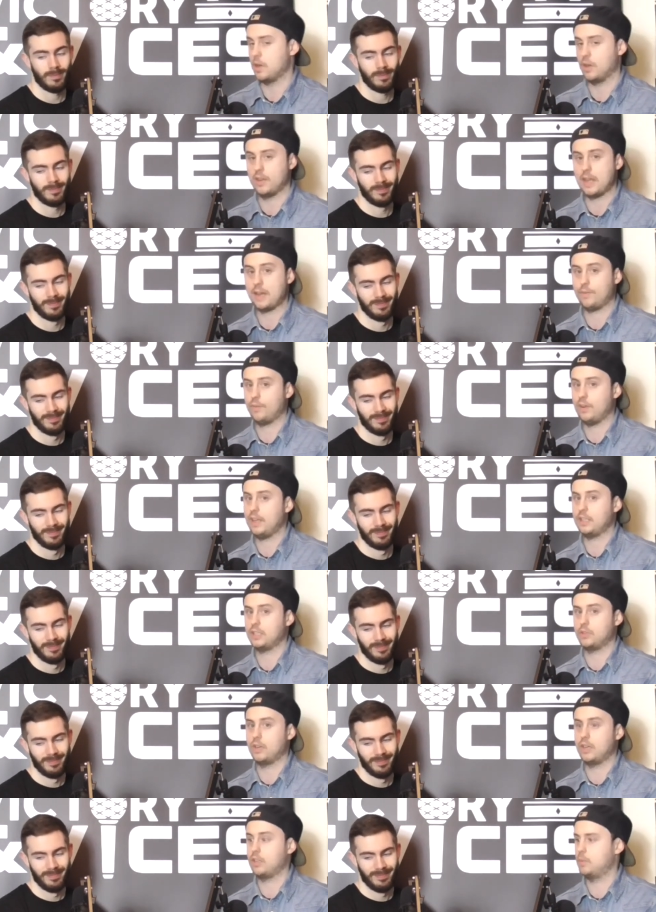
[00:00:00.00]
Speaker 1: could be on Netflix,
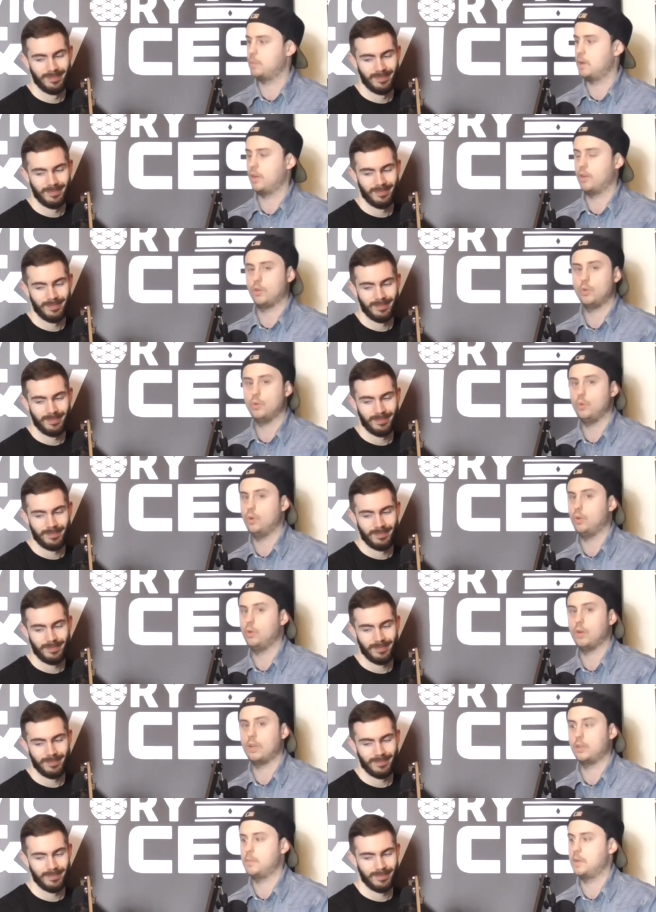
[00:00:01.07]
right? It could be on
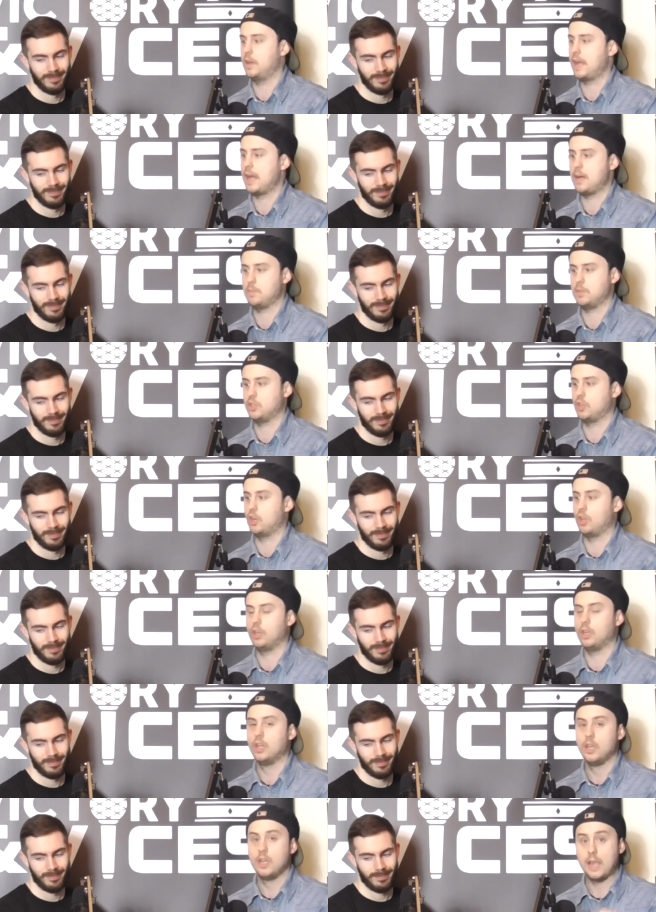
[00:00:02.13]
Hulu, it could be on
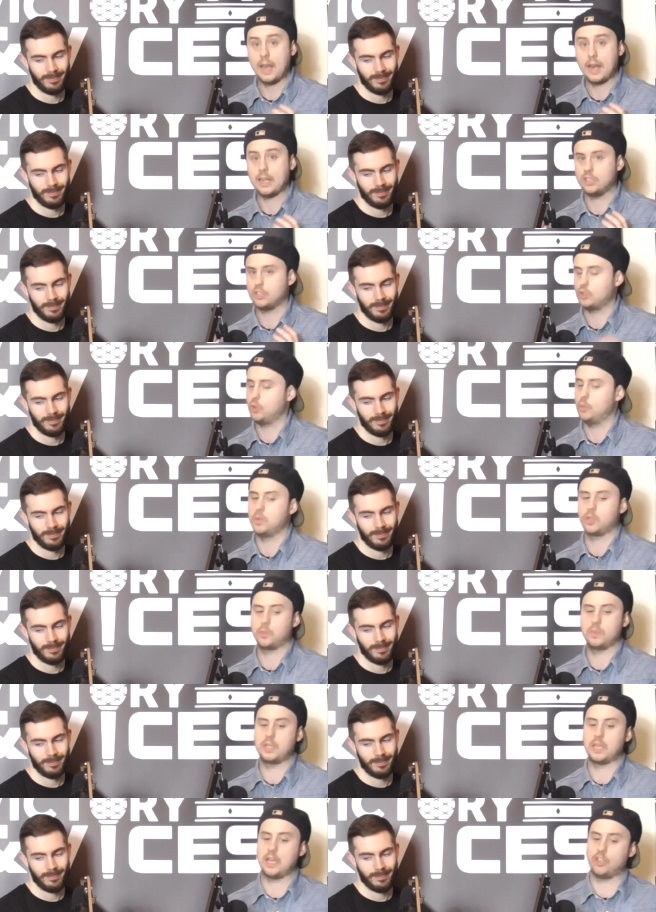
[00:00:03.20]
Amazon. It has so much
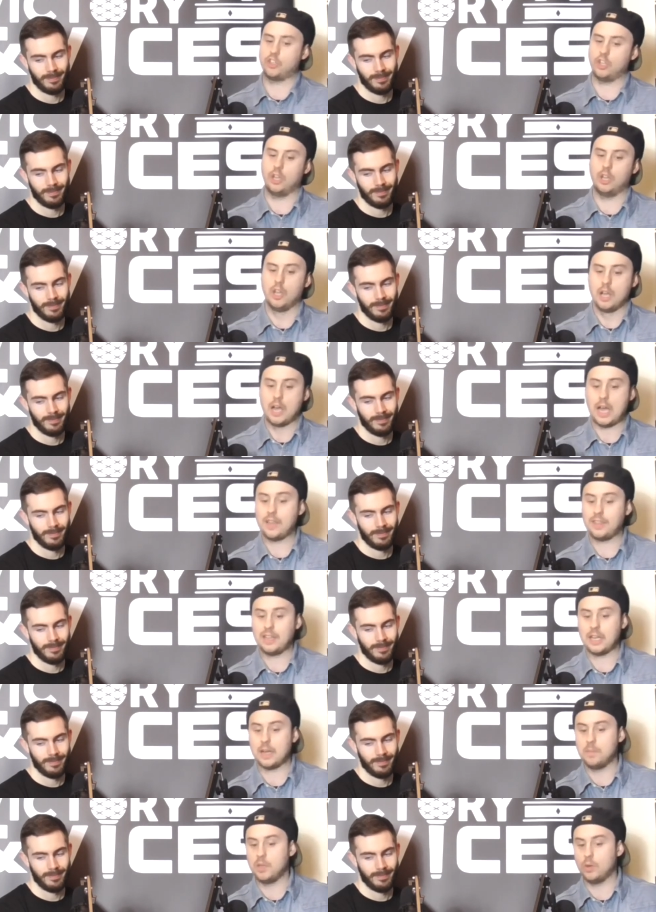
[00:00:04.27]
potential. I think
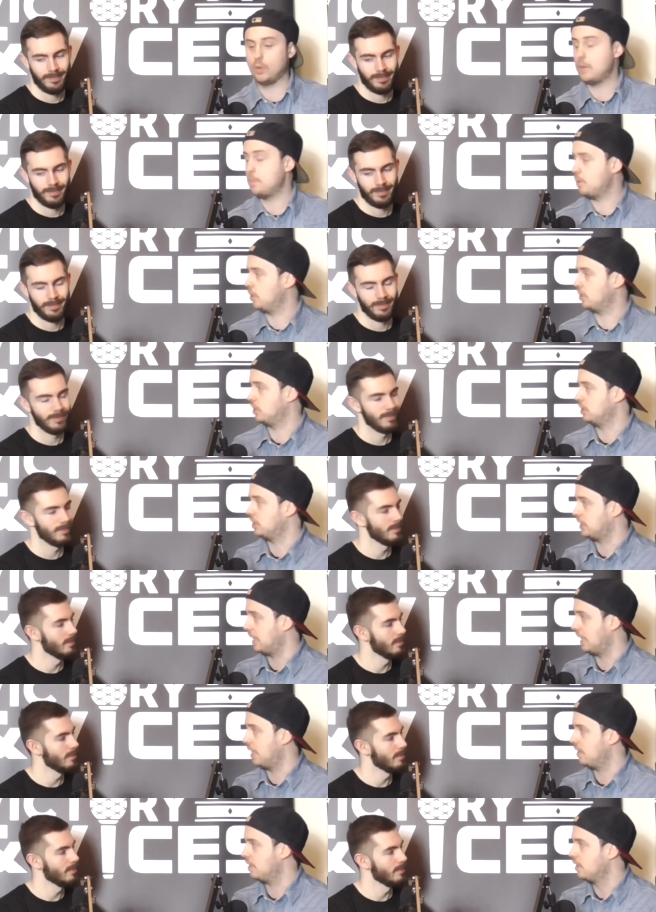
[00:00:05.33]
I'm the only person
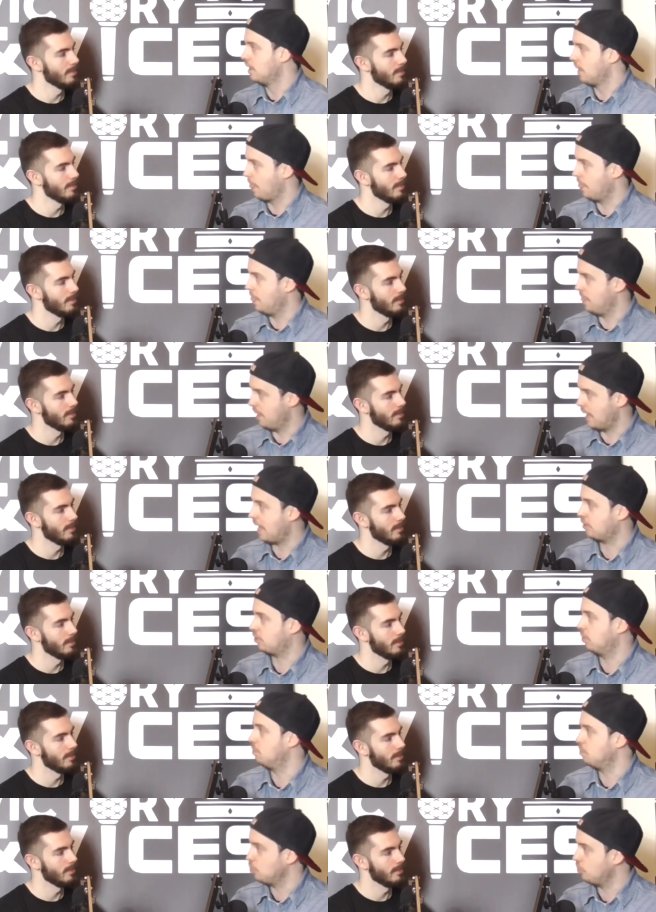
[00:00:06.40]
seeing the
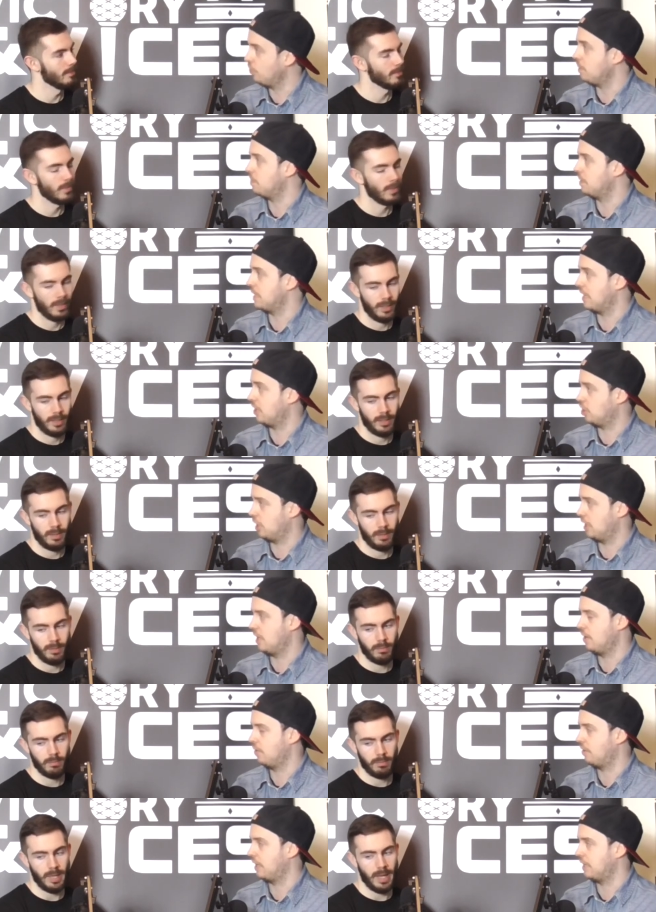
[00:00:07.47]
actual movie potential in
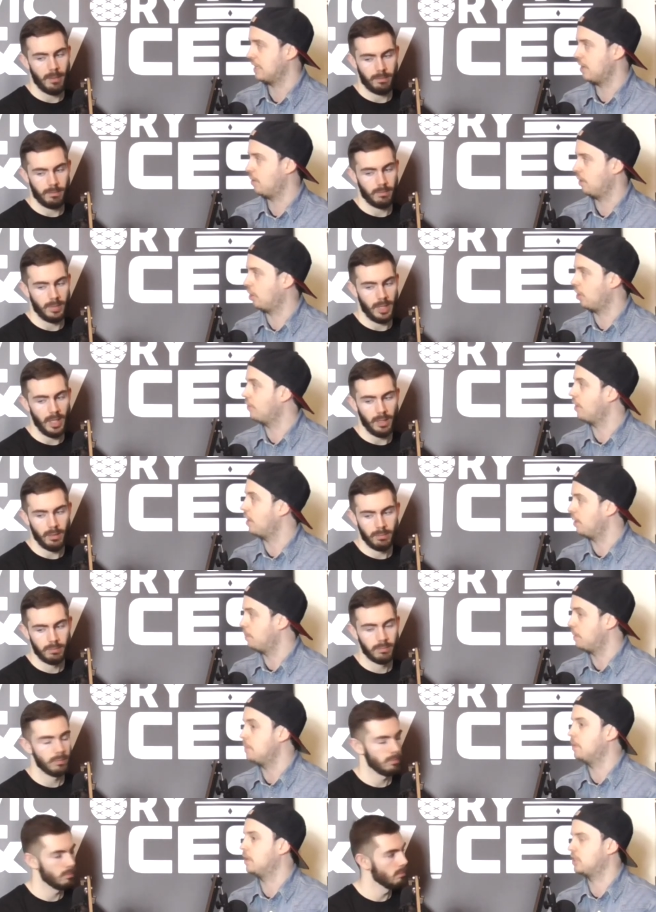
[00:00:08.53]
it right now. A lot yeah. of other
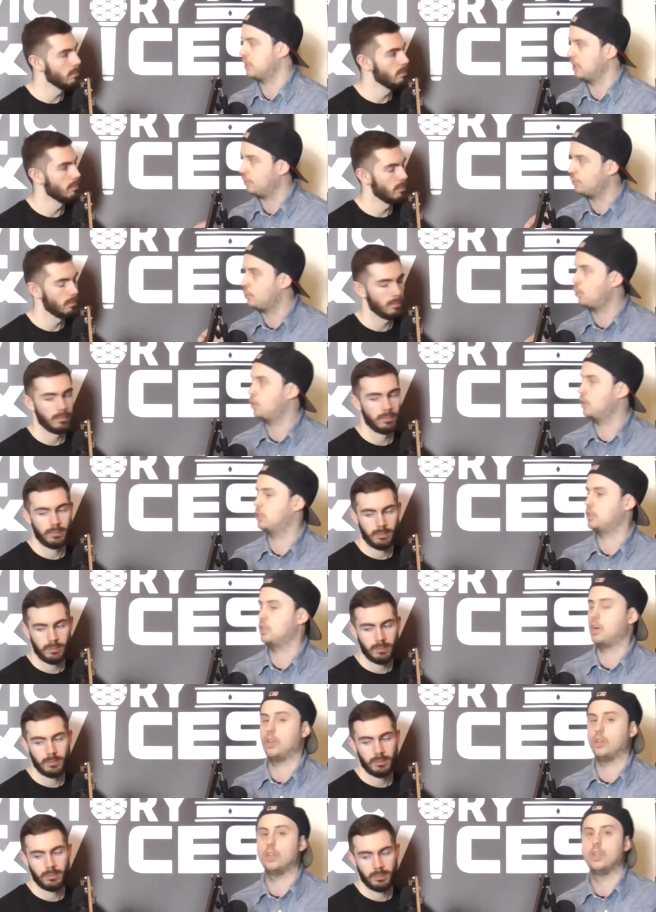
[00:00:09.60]
people are still focused
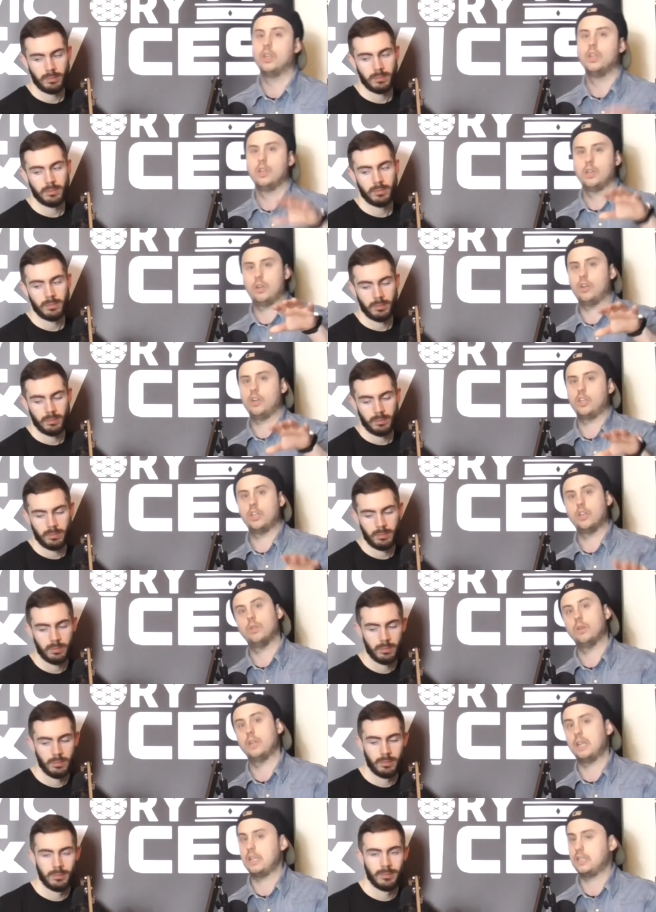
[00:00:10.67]
on oh, you
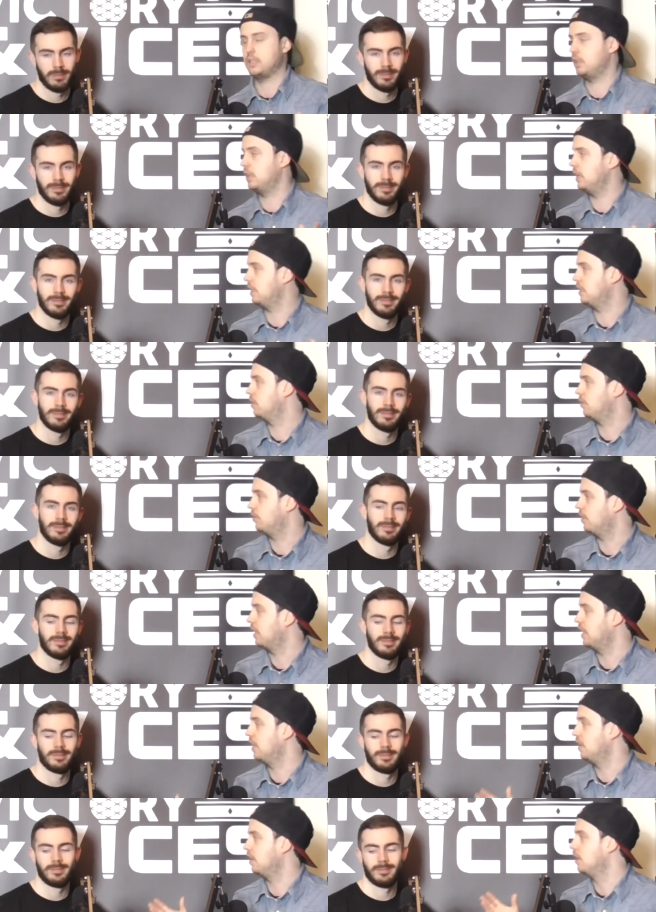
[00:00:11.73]
know, it's it's
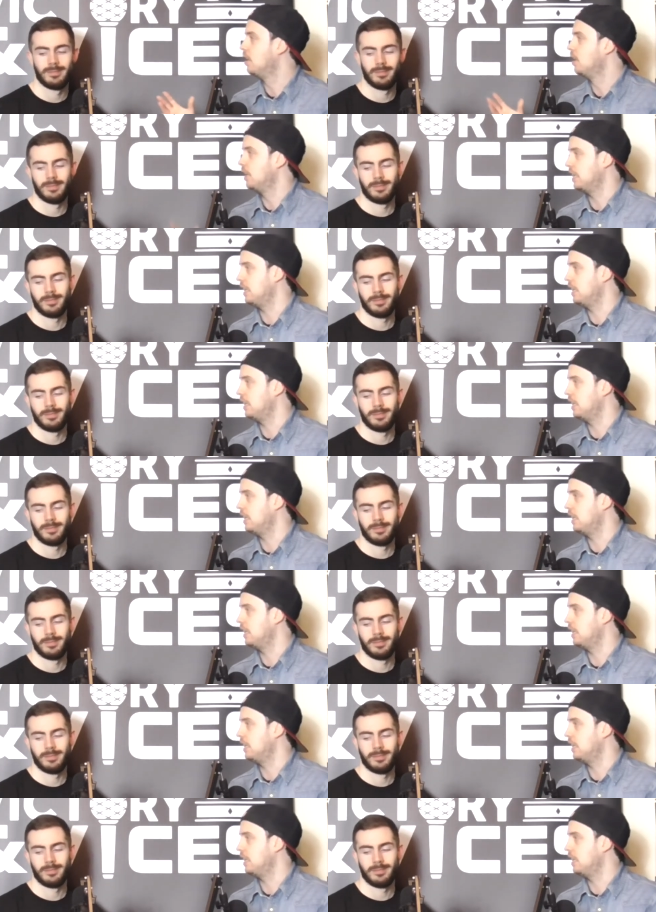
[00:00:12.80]
fucking